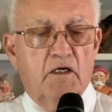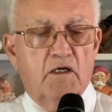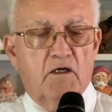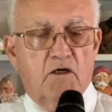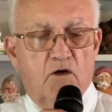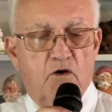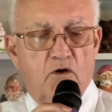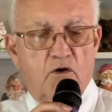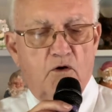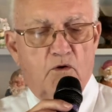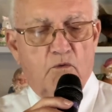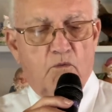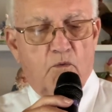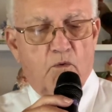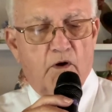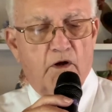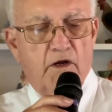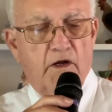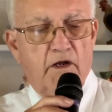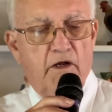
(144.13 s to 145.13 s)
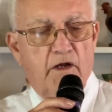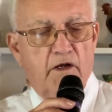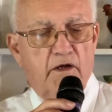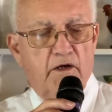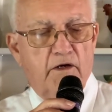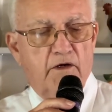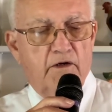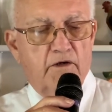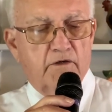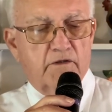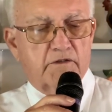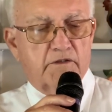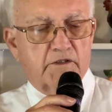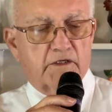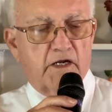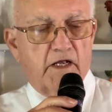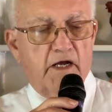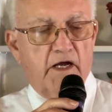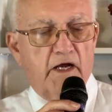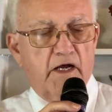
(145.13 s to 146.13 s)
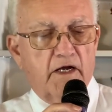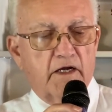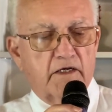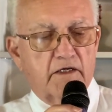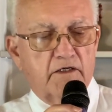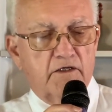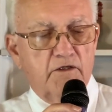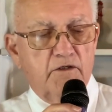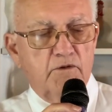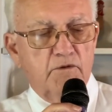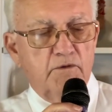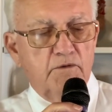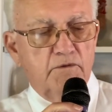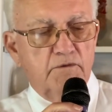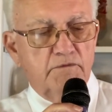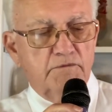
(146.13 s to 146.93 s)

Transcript: Oh, where could I go?